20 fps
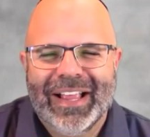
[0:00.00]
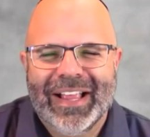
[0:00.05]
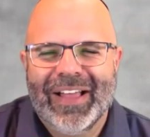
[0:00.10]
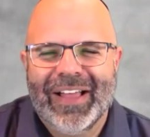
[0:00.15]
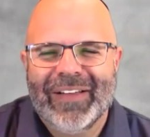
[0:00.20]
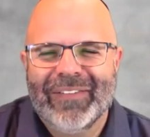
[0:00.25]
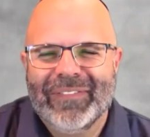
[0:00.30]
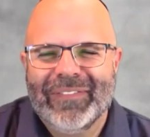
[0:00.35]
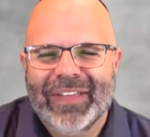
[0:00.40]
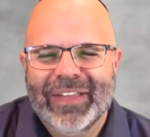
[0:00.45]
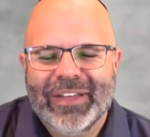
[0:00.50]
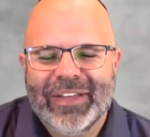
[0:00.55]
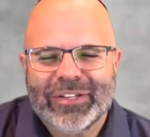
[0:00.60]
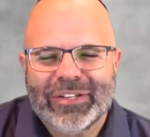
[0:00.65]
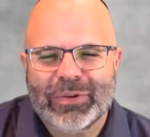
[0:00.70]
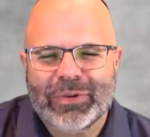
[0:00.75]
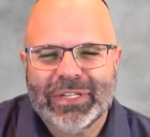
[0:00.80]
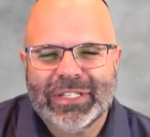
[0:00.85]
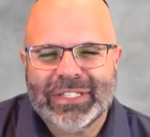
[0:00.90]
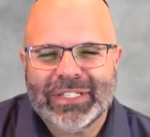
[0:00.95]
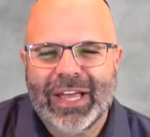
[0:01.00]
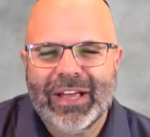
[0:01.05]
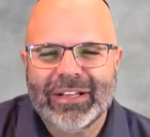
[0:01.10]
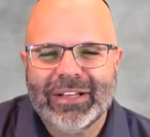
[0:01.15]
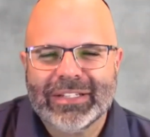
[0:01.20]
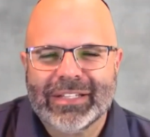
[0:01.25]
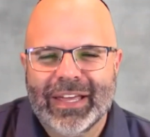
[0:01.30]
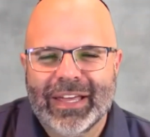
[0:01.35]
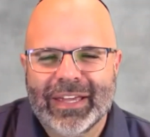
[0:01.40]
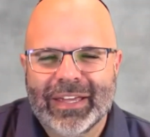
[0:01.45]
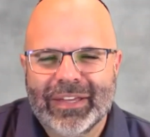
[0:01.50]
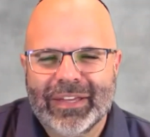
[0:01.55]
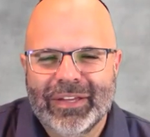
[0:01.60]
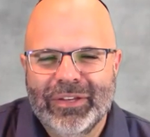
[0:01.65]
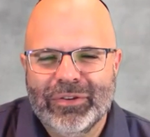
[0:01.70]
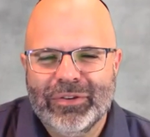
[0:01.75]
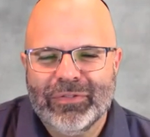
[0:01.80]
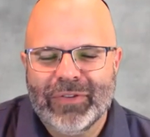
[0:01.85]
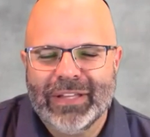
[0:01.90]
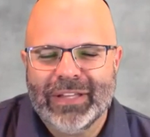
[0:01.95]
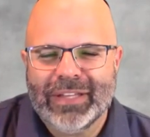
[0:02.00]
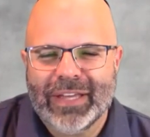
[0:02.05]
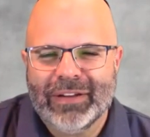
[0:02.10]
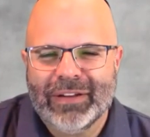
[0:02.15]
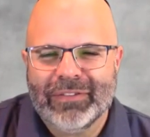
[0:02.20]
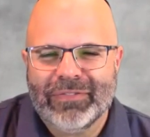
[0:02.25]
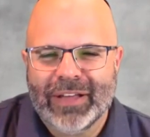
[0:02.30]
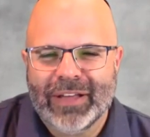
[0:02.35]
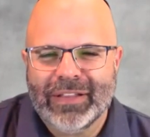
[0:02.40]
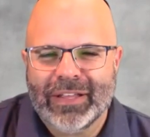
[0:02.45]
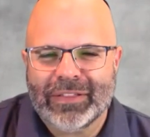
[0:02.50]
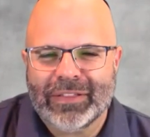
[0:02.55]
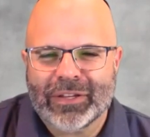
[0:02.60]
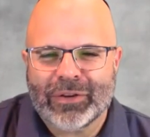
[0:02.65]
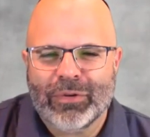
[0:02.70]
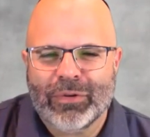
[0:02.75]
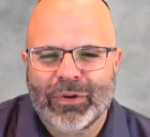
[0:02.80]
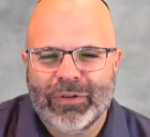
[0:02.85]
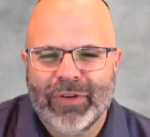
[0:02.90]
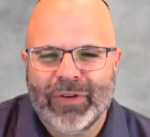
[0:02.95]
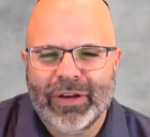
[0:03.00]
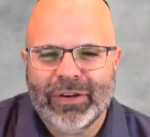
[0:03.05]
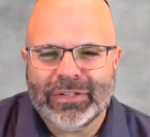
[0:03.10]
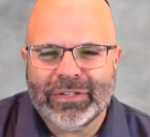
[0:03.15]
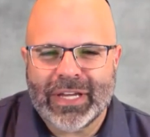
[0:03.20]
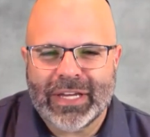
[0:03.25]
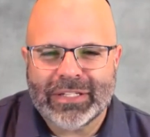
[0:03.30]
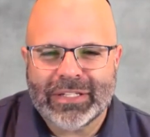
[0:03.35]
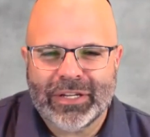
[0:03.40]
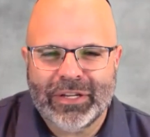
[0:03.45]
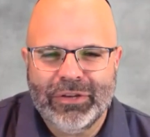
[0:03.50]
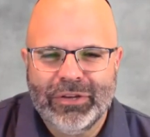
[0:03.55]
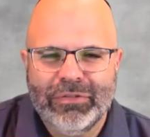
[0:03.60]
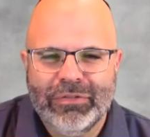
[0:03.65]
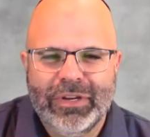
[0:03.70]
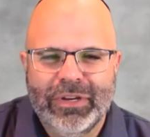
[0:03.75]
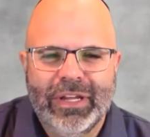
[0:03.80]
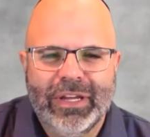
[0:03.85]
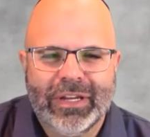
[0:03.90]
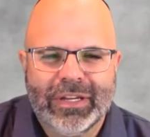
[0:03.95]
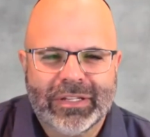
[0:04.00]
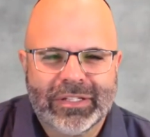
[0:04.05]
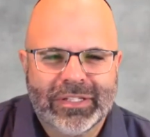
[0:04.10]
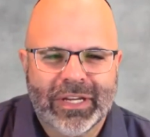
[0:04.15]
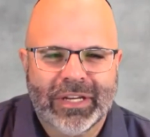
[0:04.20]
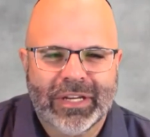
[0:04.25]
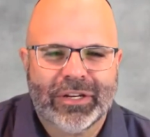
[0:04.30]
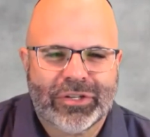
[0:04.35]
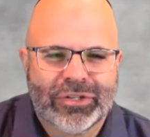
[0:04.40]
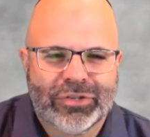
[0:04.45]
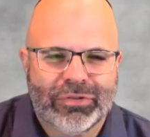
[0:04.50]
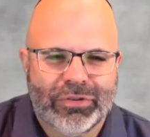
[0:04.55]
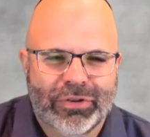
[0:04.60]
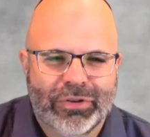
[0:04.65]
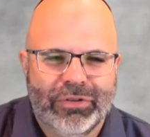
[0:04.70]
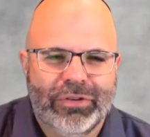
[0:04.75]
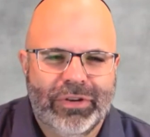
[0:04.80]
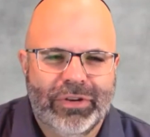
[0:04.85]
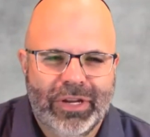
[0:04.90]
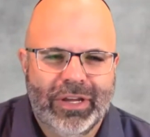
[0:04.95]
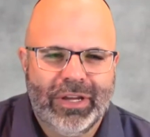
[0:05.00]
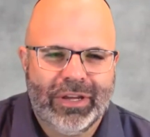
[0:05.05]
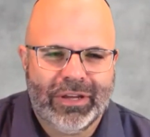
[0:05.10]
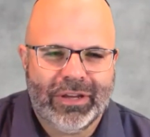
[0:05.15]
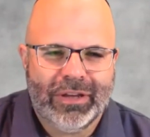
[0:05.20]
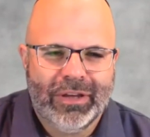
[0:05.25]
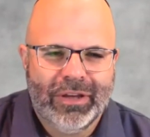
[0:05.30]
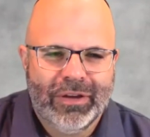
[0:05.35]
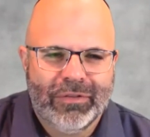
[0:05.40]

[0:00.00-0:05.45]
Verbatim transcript: Um, so it sounds like you've identified that the coronavirus has a unique signature, unique